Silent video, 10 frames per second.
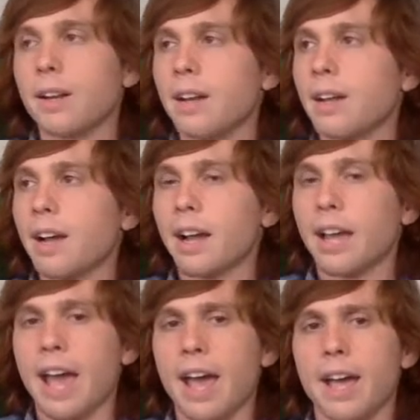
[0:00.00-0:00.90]
I
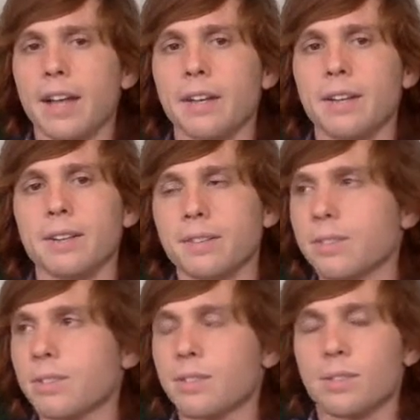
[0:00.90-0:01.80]
had
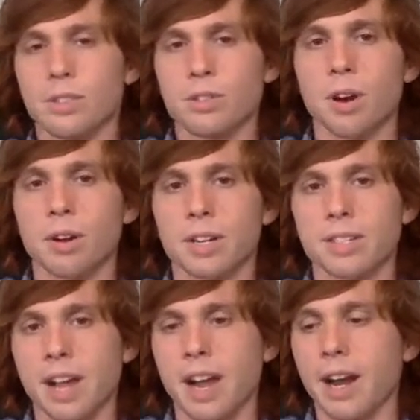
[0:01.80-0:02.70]
strong
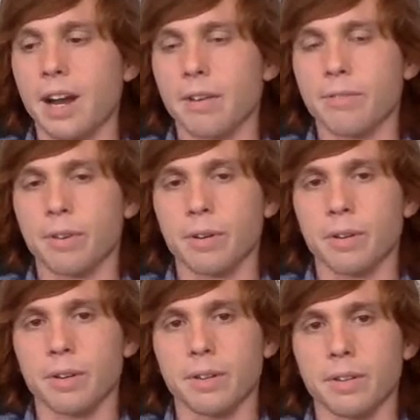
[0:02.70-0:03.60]
desire
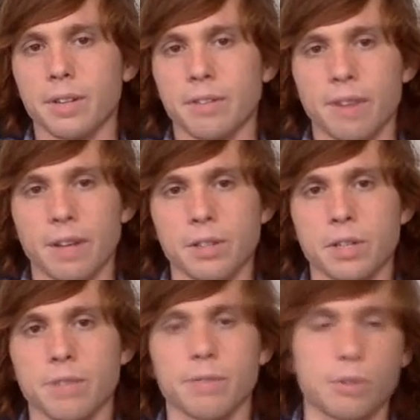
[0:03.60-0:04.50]
for
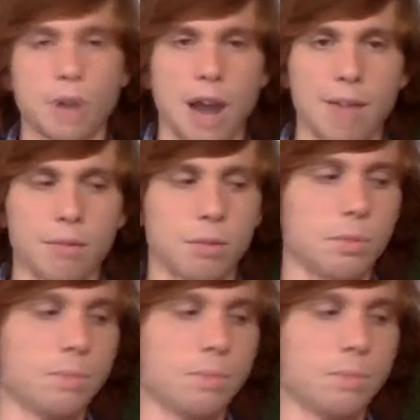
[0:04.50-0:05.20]
adventure, for travel,